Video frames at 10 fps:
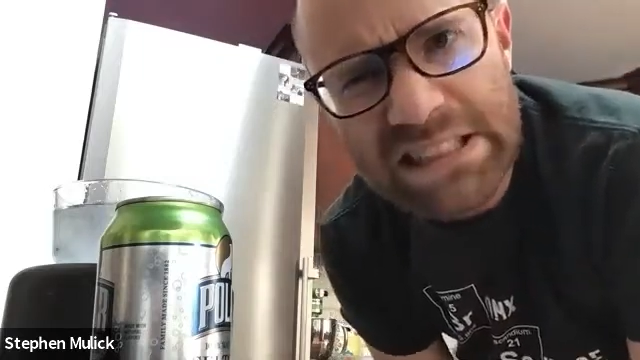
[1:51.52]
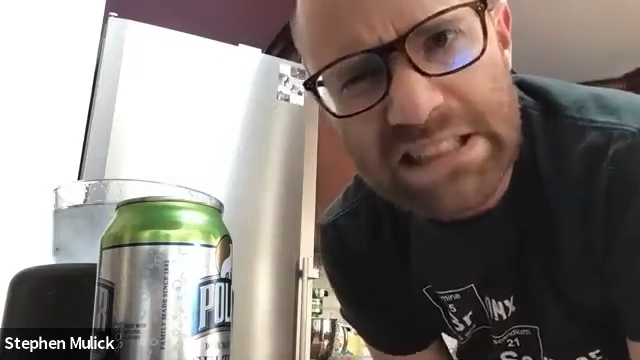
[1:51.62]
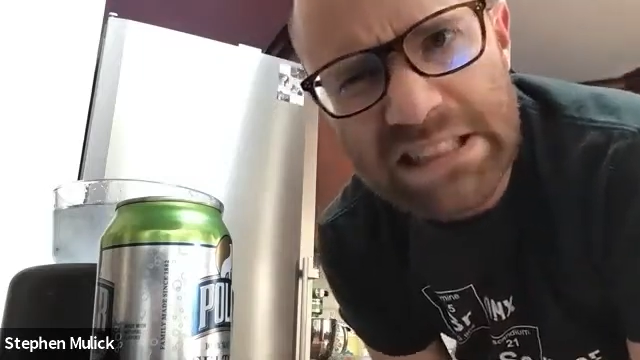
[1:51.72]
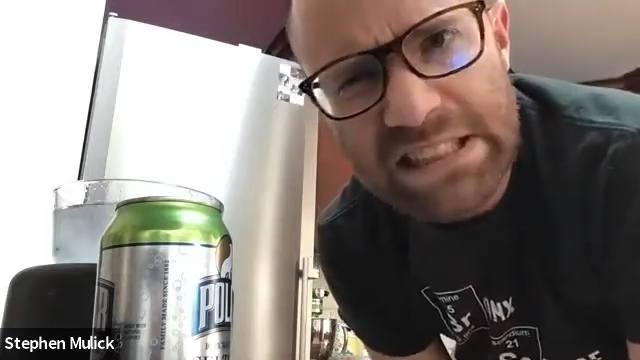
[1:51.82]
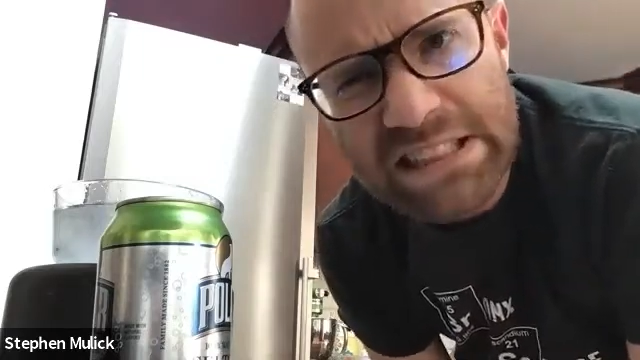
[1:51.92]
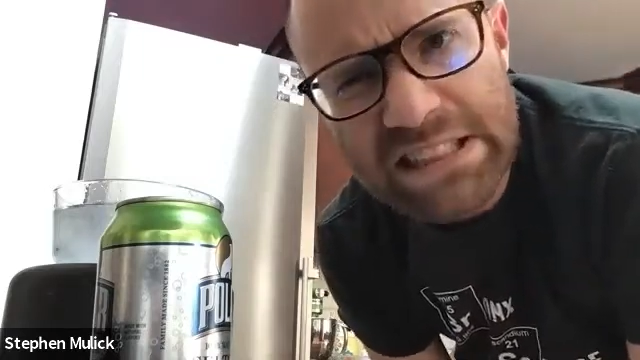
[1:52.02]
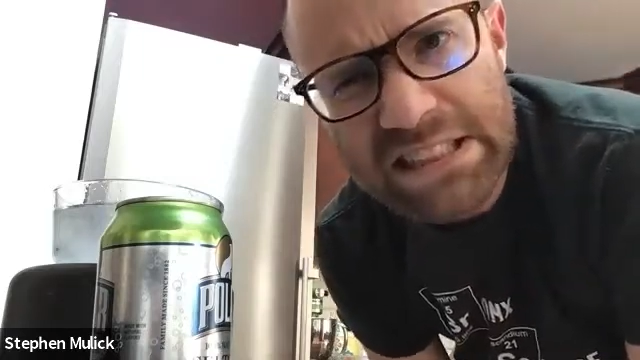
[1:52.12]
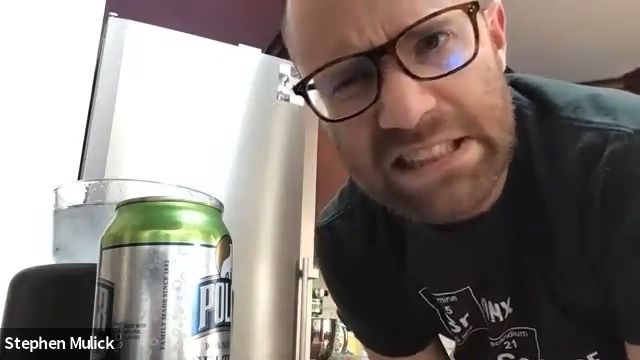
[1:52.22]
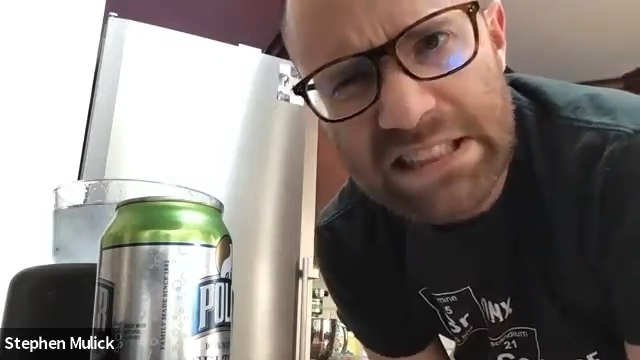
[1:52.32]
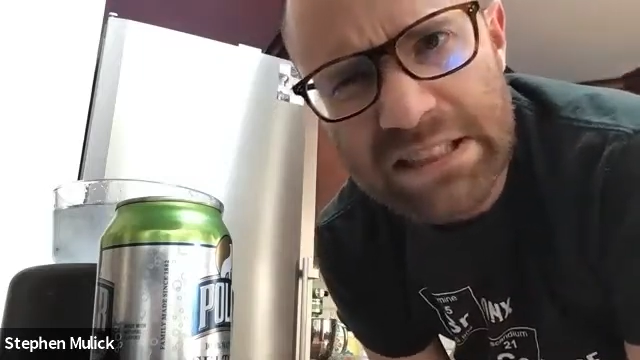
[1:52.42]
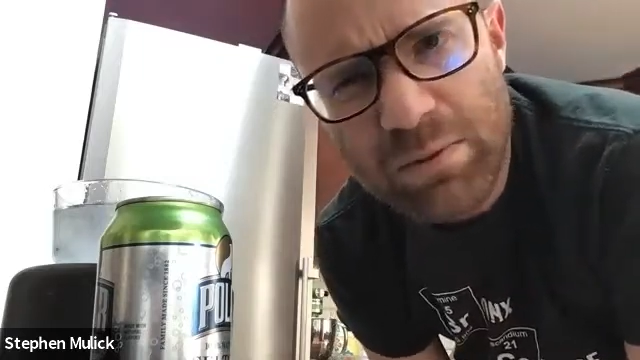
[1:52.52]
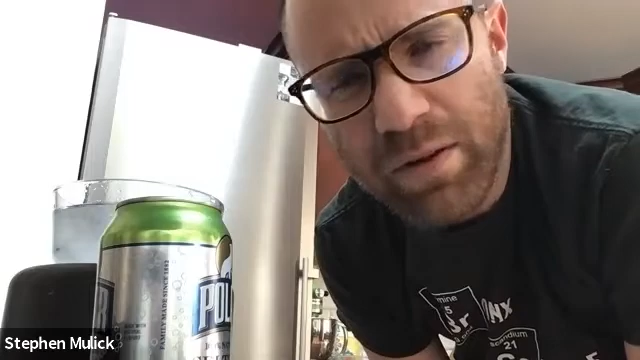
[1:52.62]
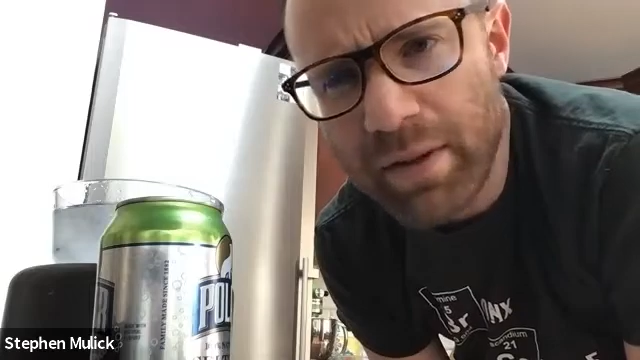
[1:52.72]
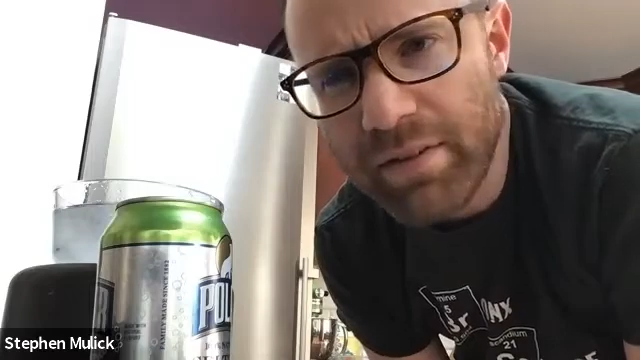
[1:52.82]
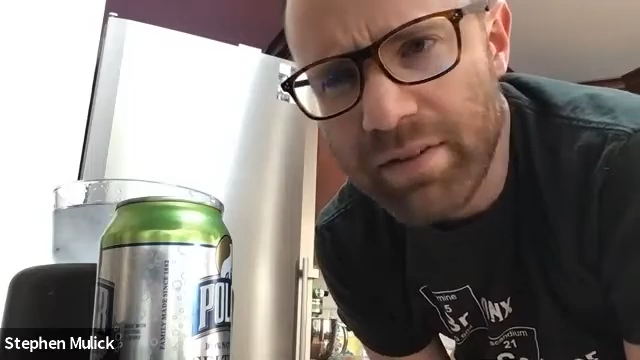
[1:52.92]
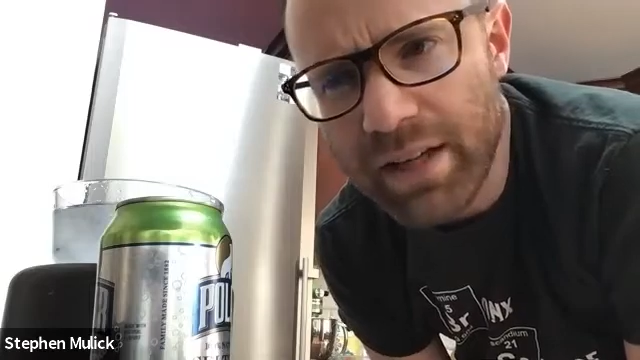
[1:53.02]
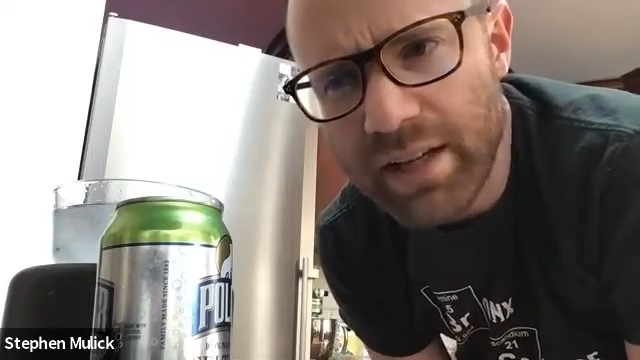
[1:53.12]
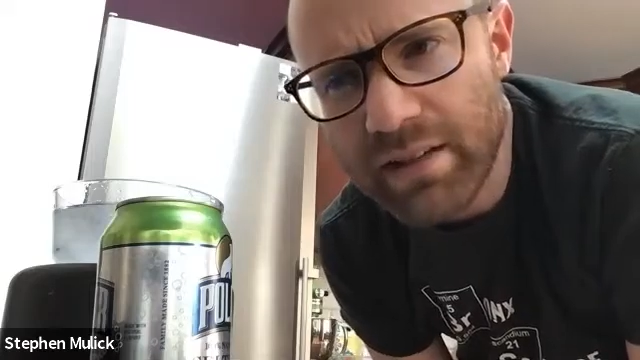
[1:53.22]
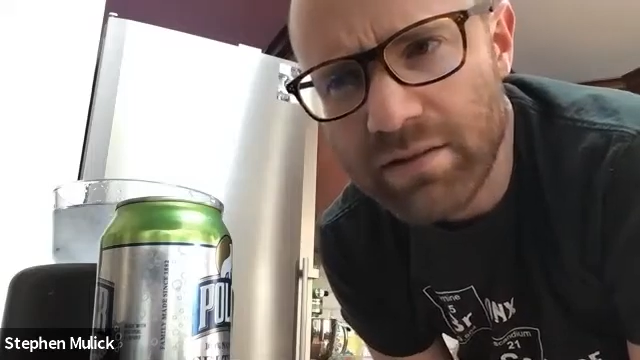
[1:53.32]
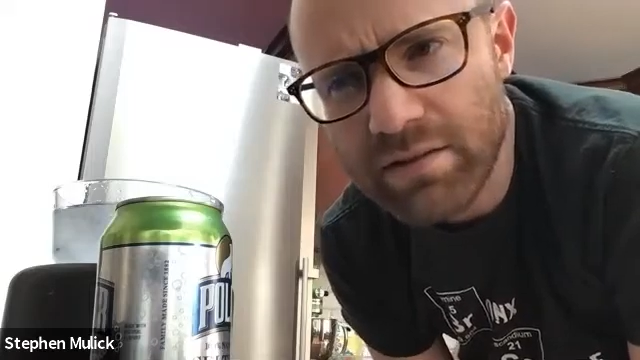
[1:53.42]
What am I
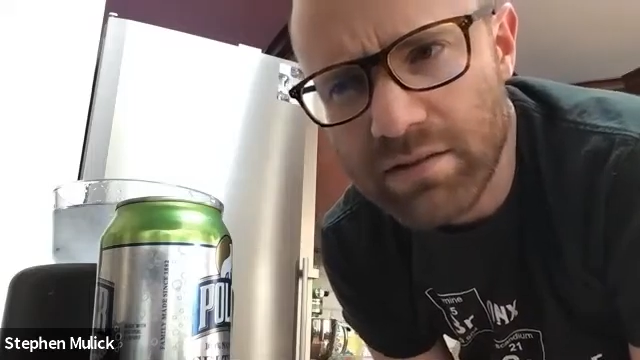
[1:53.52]
forgetting?